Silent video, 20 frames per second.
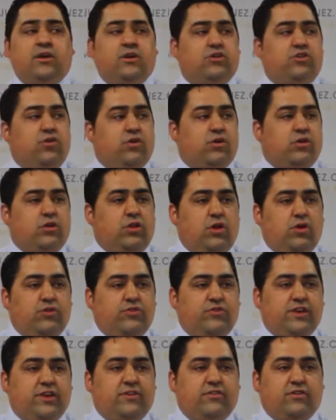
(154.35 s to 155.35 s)
your
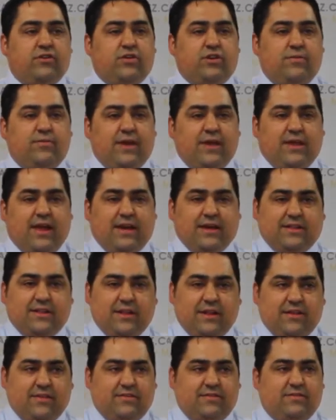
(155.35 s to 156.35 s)
closings are going to be like
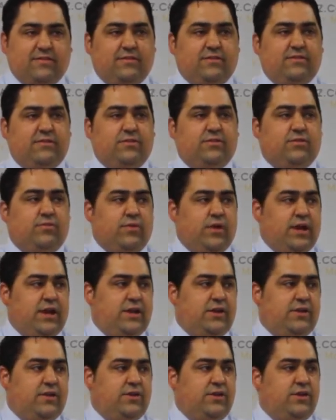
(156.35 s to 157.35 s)
this,
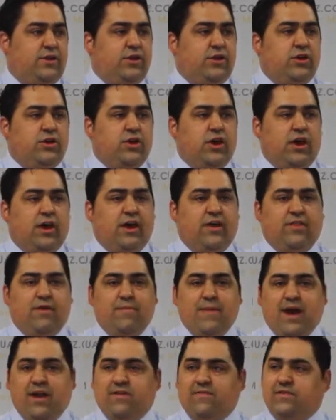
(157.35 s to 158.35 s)
right? The
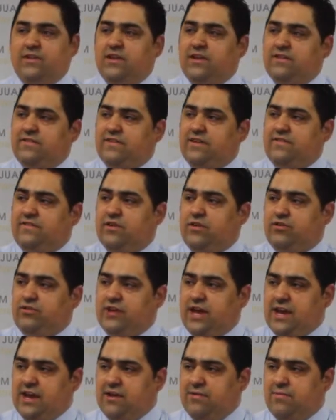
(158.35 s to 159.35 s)
amount of listings that are
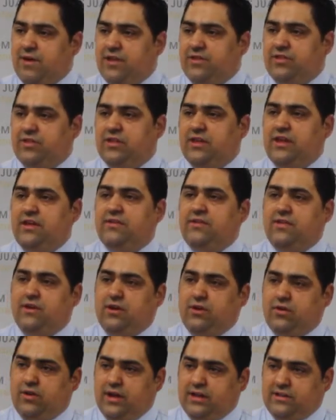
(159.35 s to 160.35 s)
taken monthly, they
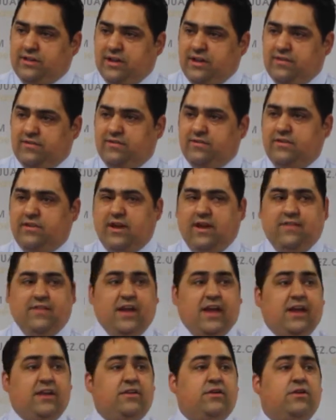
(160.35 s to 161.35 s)
go like this. And
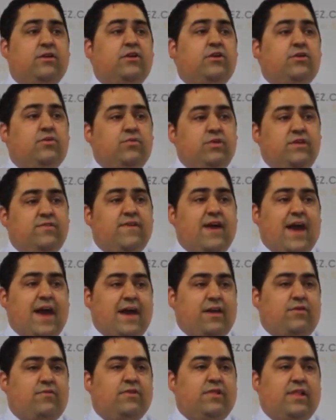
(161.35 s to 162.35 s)
then we've
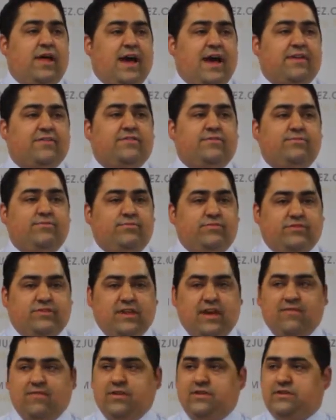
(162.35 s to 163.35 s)
had over the last
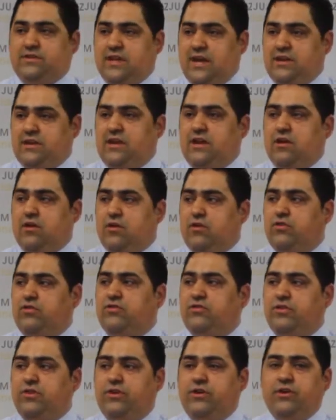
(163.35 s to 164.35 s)
7-10 years,